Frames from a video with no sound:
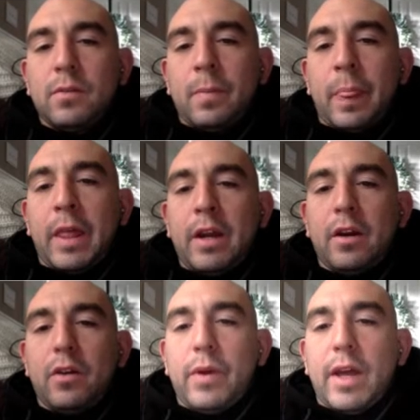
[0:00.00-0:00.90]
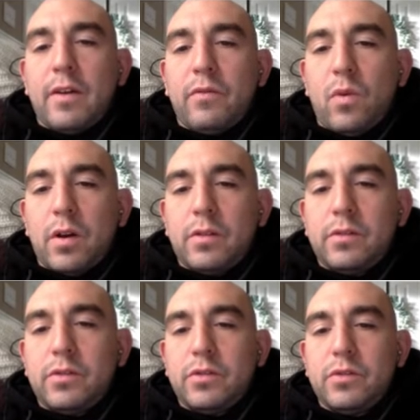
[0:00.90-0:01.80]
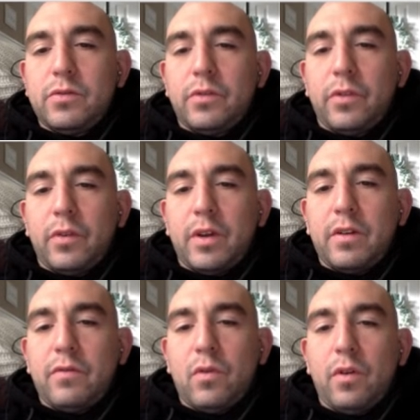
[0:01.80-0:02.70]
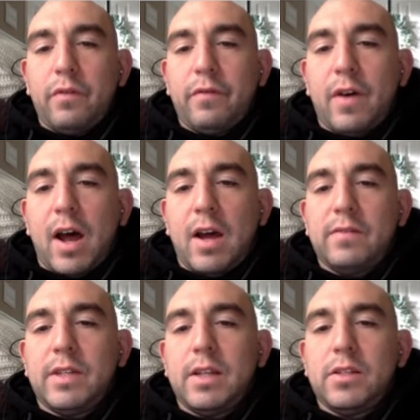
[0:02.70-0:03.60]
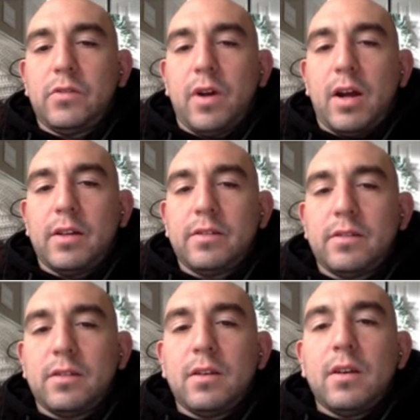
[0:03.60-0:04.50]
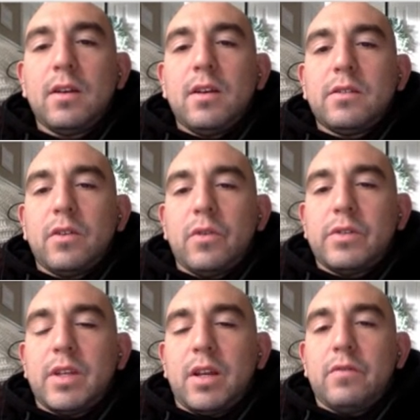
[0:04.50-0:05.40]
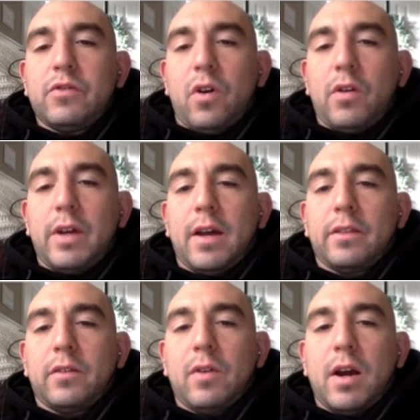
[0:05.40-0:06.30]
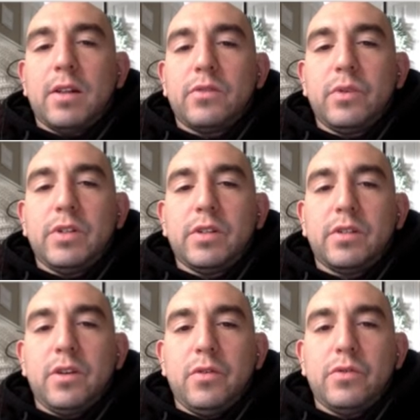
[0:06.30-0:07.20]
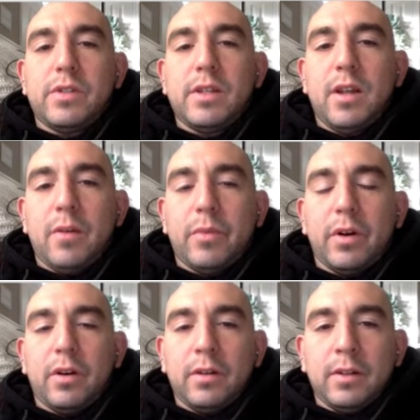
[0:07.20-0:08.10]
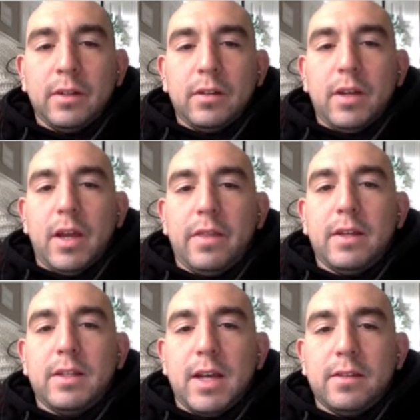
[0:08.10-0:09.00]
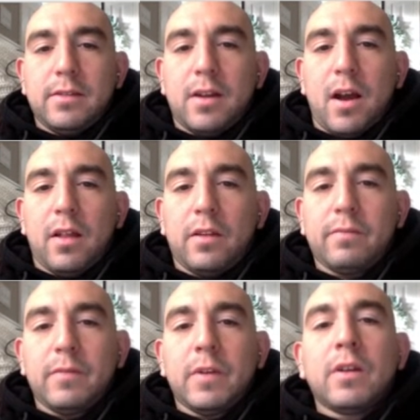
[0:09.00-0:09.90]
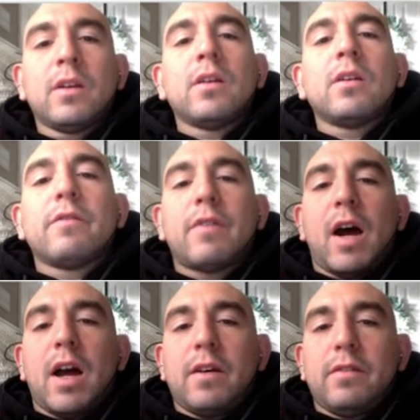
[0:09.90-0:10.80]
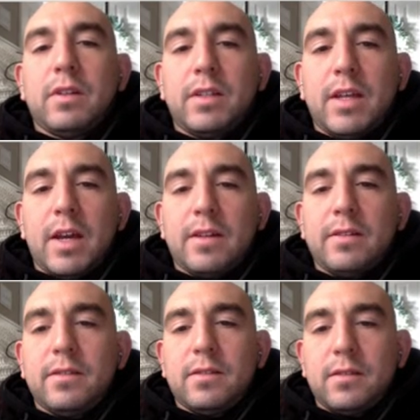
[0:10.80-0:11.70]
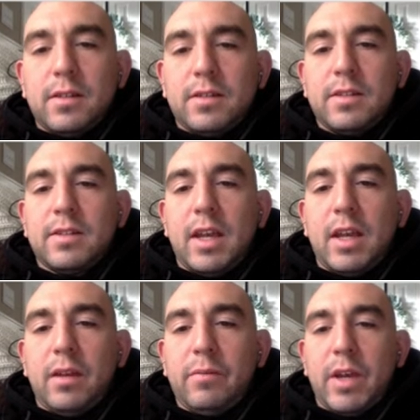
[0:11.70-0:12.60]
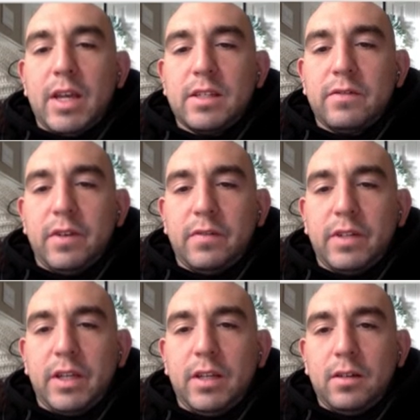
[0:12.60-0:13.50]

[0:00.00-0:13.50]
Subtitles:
Here we have 1, 2, 3, 4, 5 tens rods. So instead of drawing out the rods, we just use the number. In the tens column, 5 tens is the same as 50,